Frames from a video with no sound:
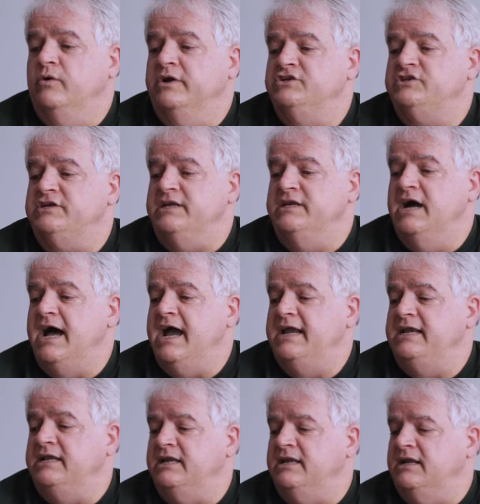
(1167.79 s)
when she
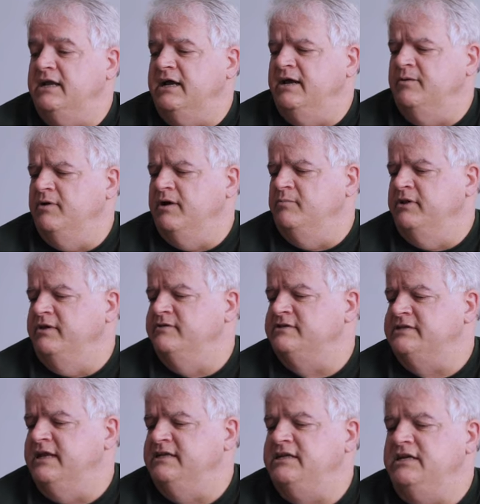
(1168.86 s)
died in, I believe
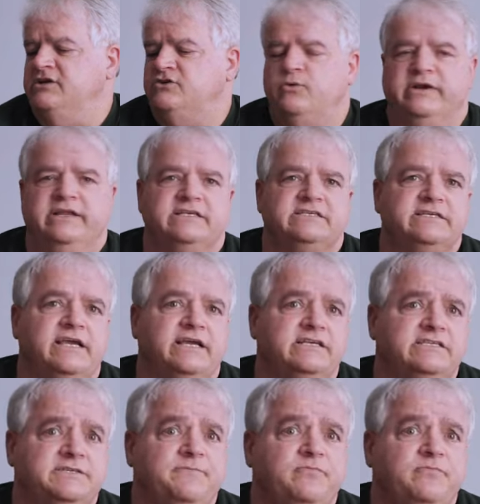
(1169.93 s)
it's 1926,